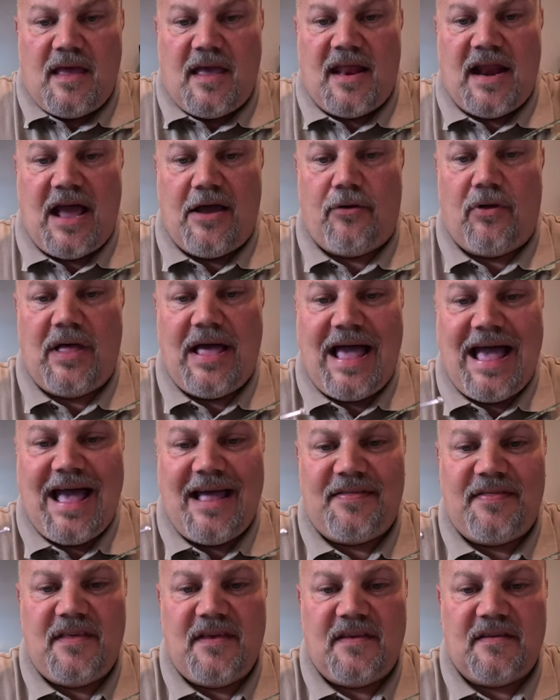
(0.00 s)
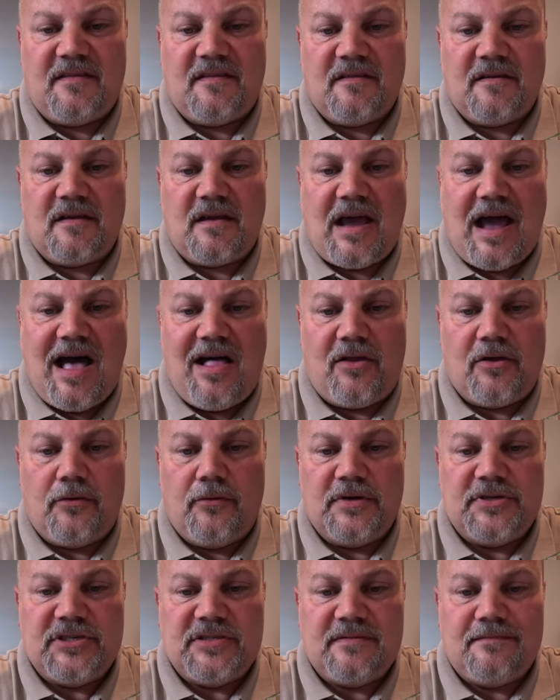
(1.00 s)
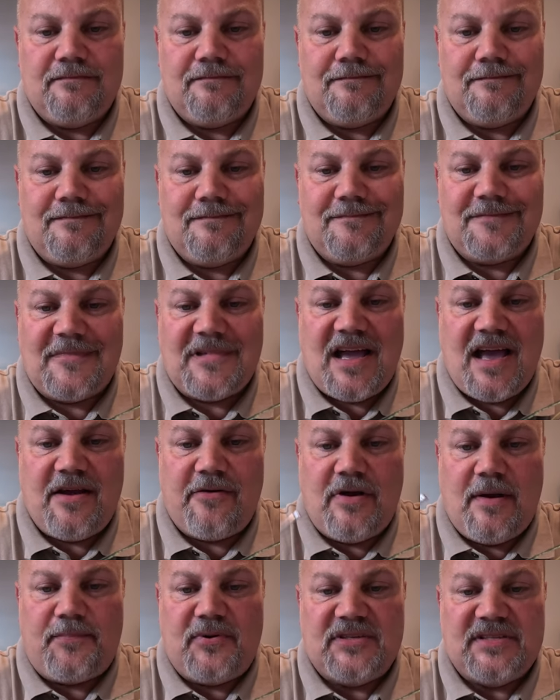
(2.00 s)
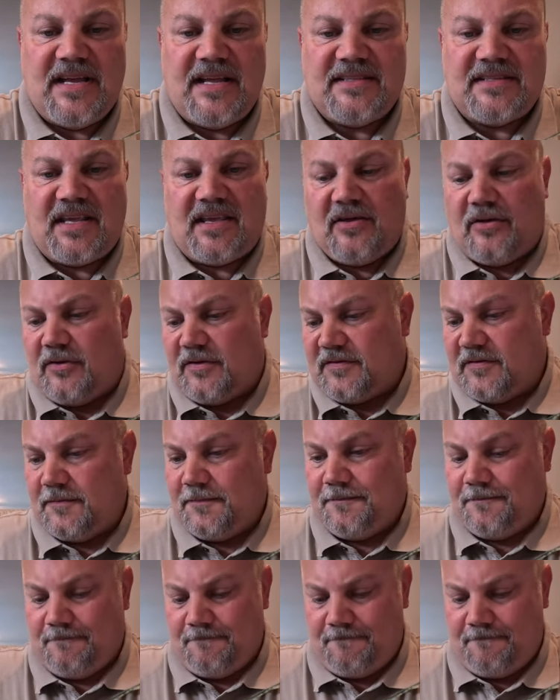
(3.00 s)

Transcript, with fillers: and I will add this collar which kind of represents gills